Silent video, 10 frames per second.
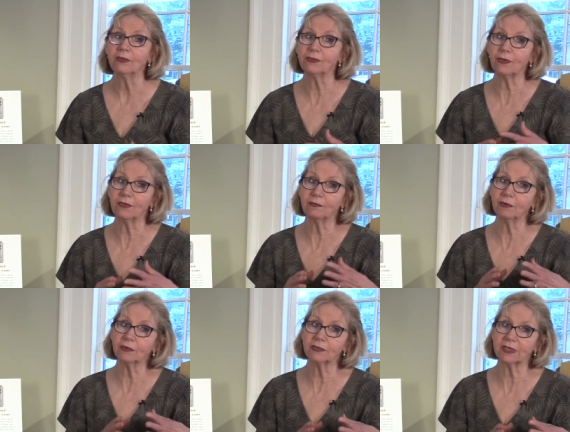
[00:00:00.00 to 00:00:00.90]
So the
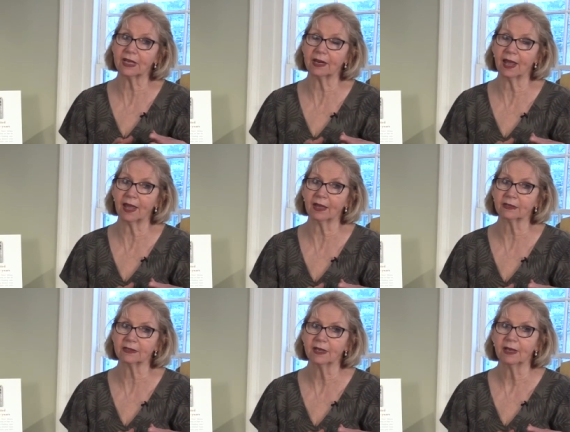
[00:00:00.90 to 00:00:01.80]
Volstead
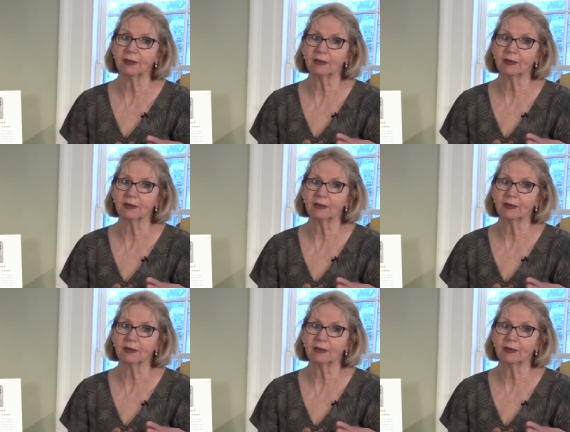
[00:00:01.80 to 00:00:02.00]
Act